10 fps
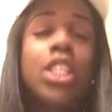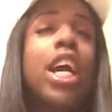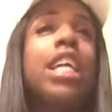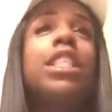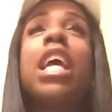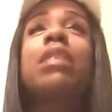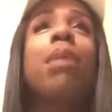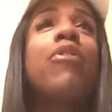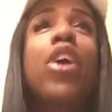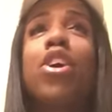So he texts
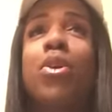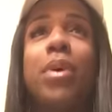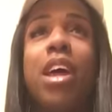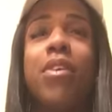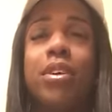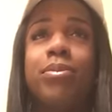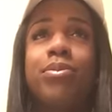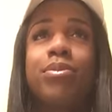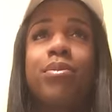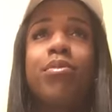my phone or whatever.
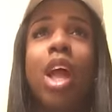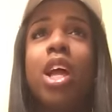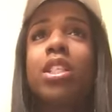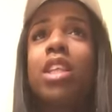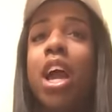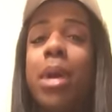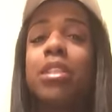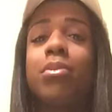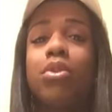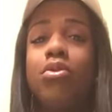Talking
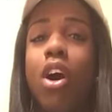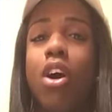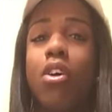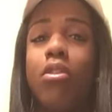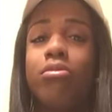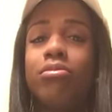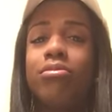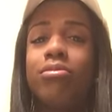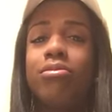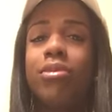about some, you know,
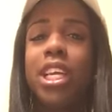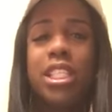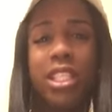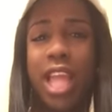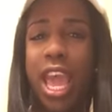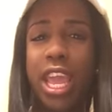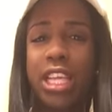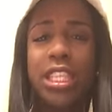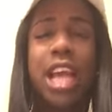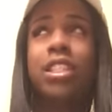this late.
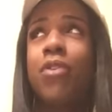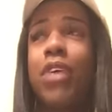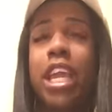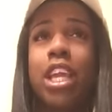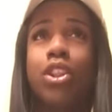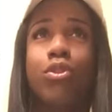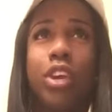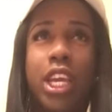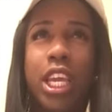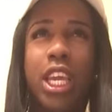It's like some fucking
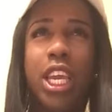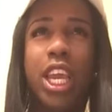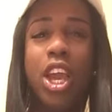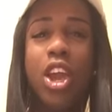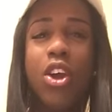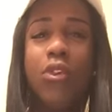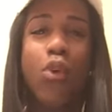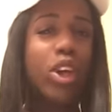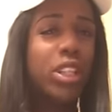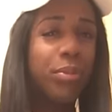
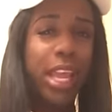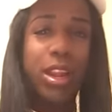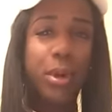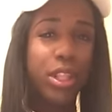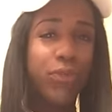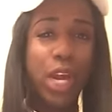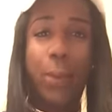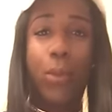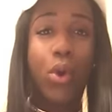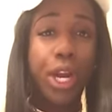3-4 something in the
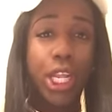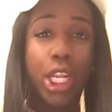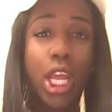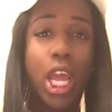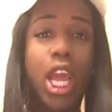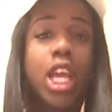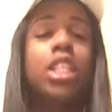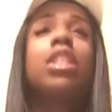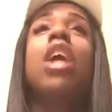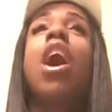motherfucking morning.
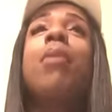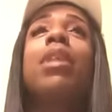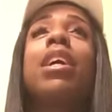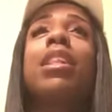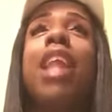So I'm looking